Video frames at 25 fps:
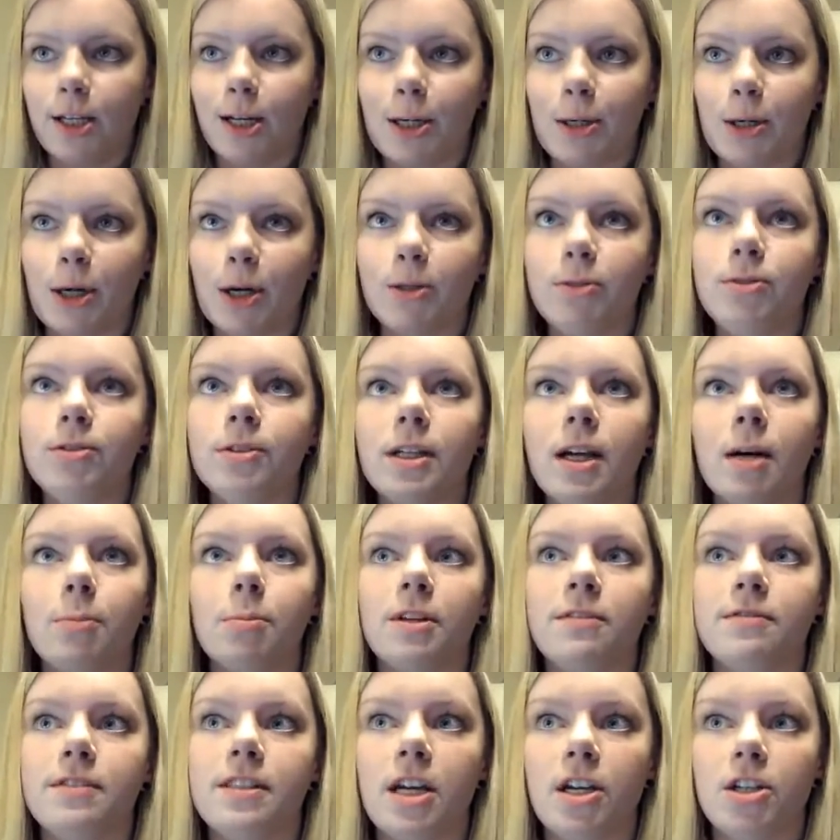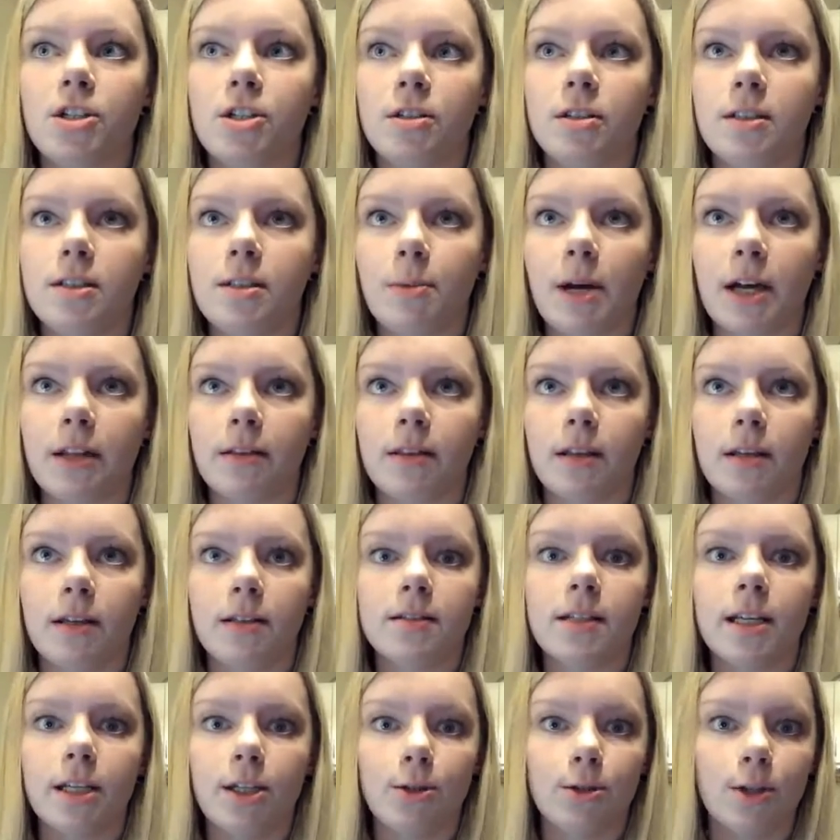go to a couple of sessions about things
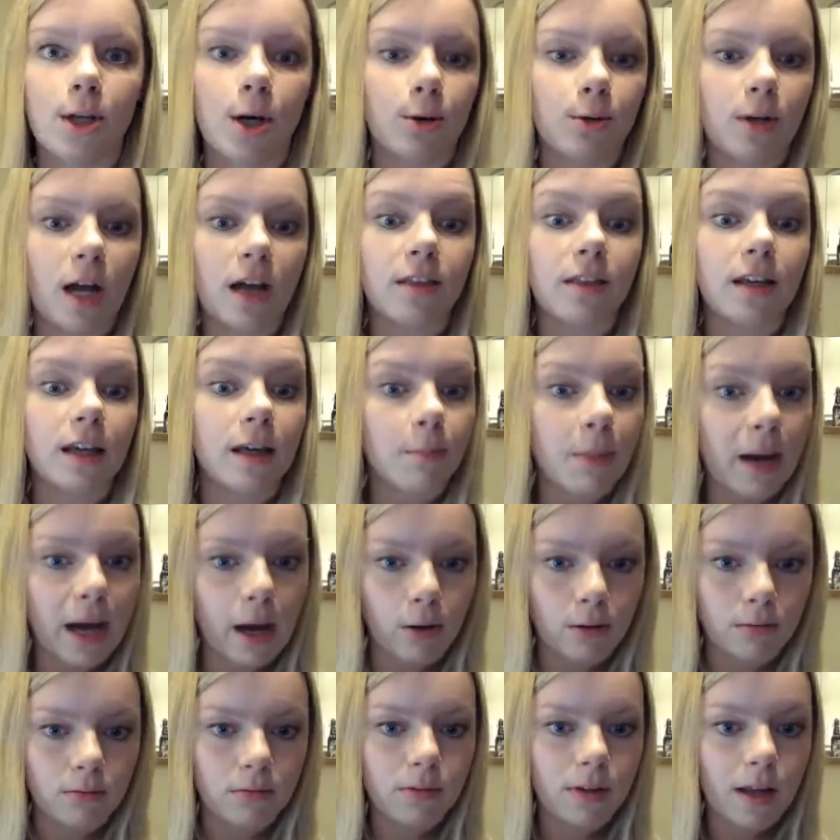that you know nothing about.